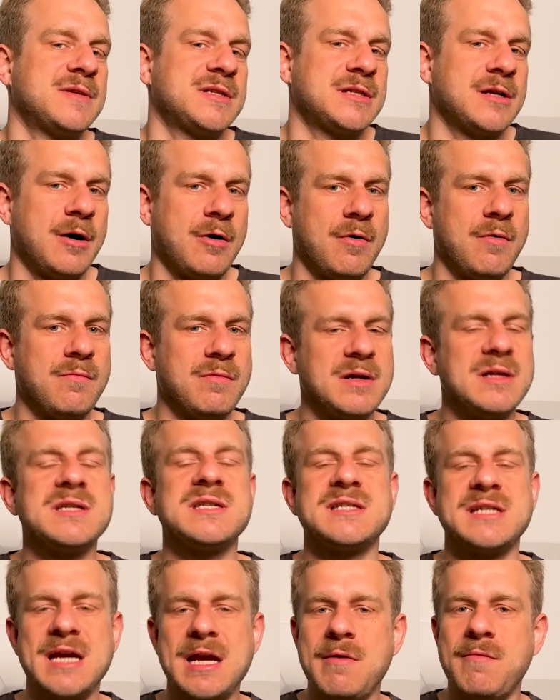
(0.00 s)
so we'll
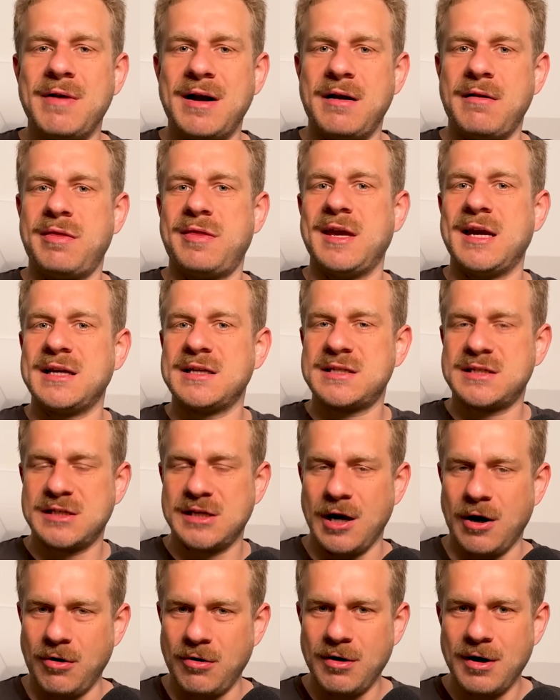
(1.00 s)
see where things
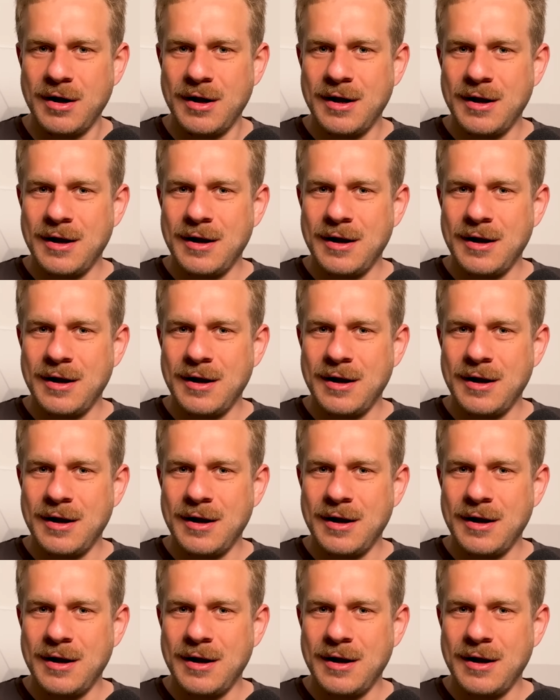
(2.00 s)
go.